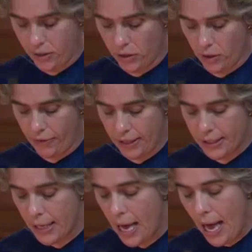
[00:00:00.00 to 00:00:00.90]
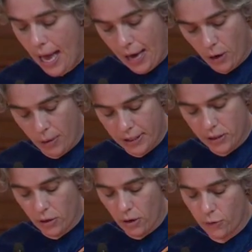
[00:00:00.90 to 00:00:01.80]
service and who has
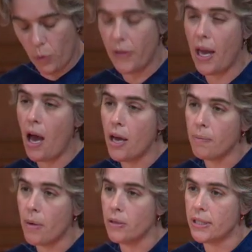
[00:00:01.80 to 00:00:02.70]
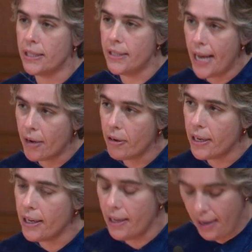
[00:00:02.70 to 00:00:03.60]
served with the utmost
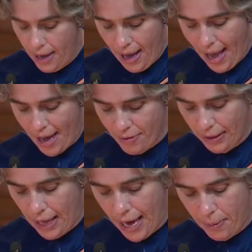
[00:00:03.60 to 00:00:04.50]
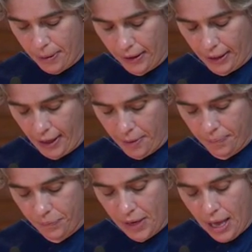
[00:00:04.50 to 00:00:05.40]
integrity and reliability.
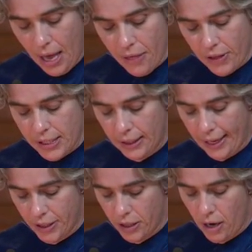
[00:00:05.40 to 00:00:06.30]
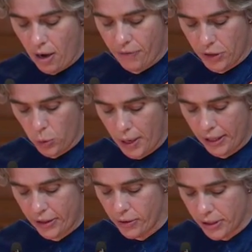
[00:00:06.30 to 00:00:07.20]
The selection of the
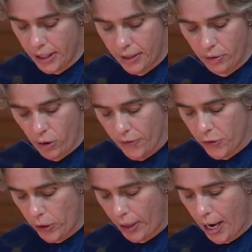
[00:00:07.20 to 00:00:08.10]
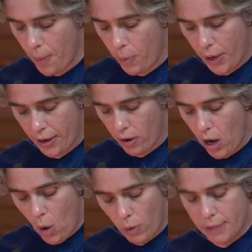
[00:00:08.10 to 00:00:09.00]
2013 Grosvenor Cup winner
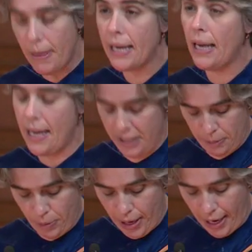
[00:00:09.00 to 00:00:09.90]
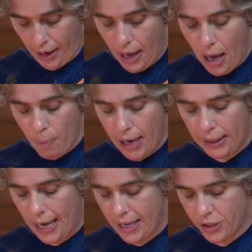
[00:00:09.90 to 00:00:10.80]
was made last spring by
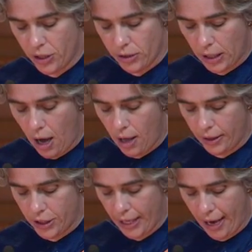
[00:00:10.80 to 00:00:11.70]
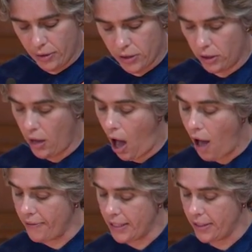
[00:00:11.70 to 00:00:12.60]
last year's College Council
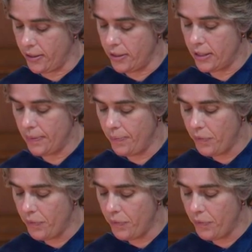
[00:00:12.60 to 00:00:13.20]
officers.